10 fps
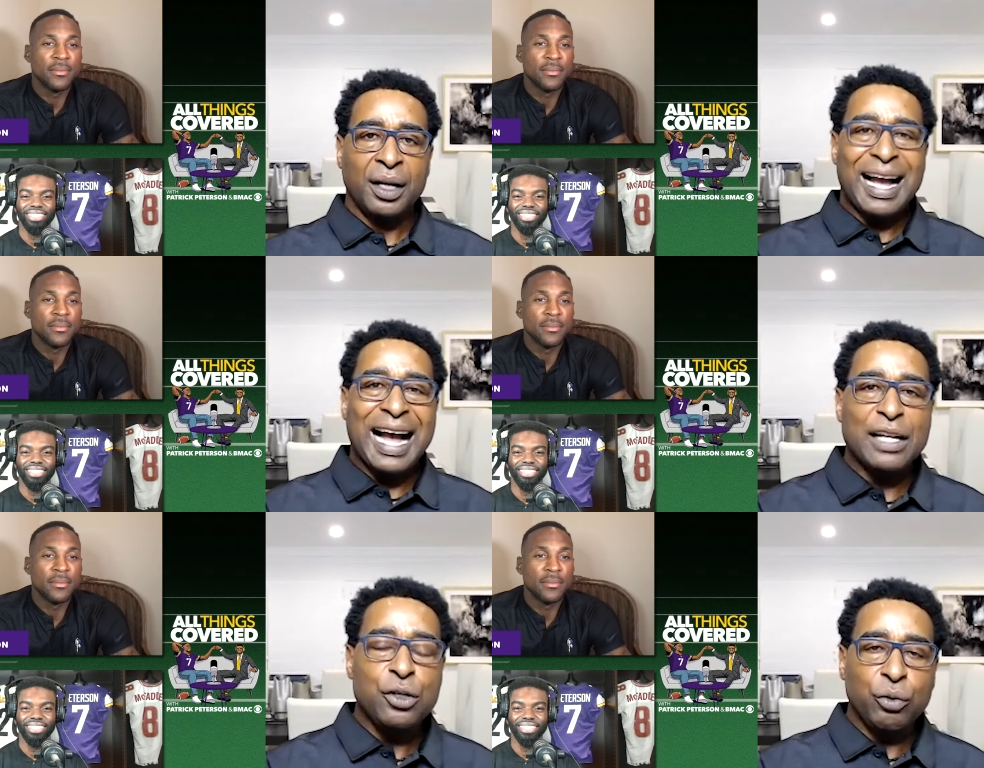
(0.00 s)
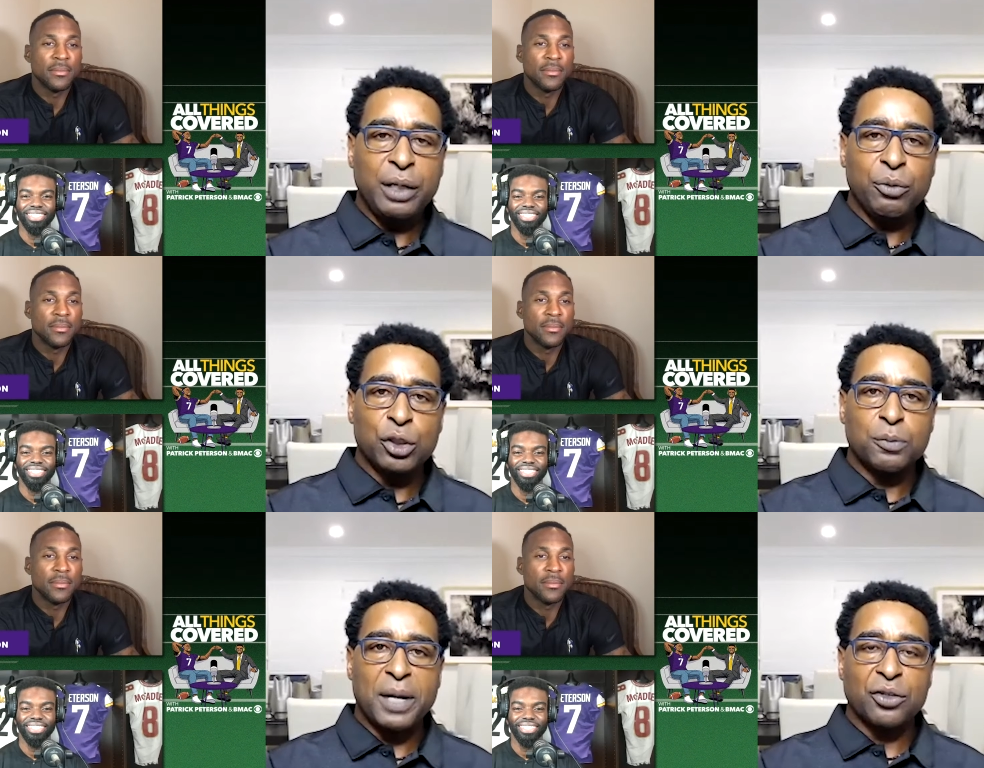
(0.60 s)
Speaker 1: I knew he was
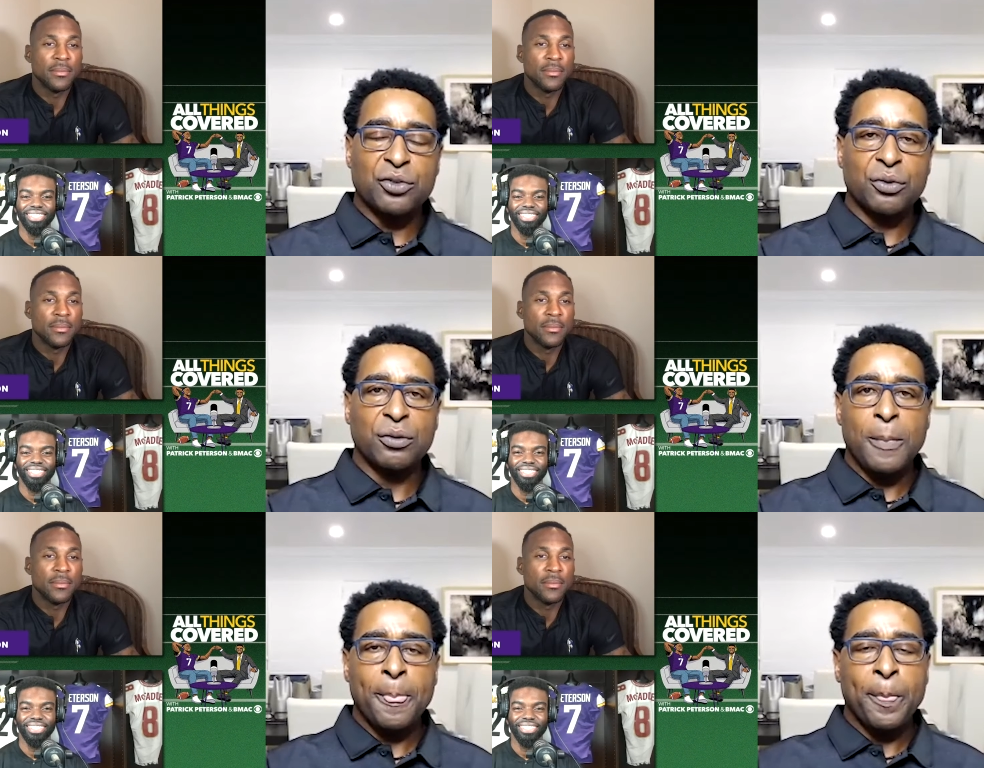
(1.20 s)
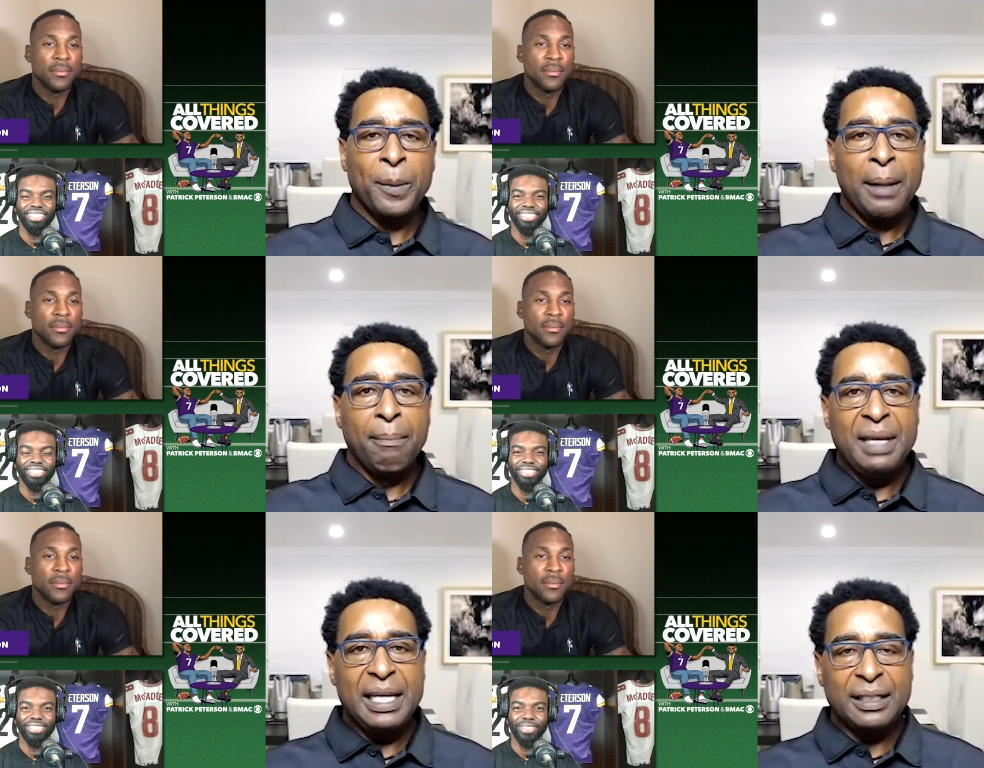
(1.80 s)
special.
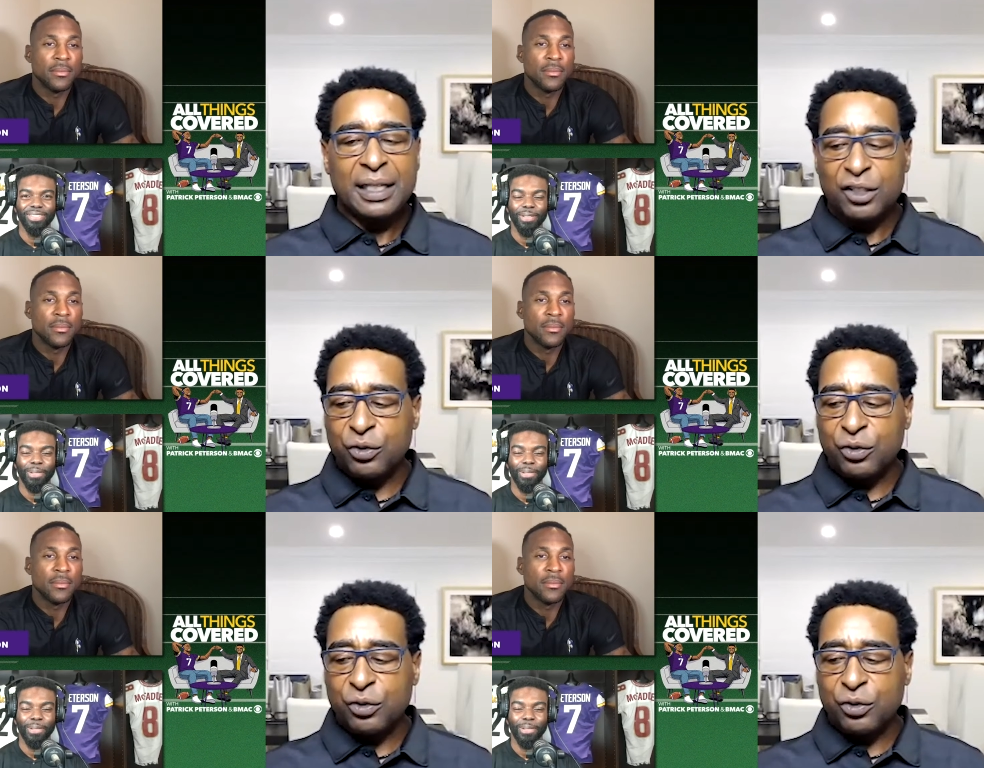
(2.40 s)
Me and Dennis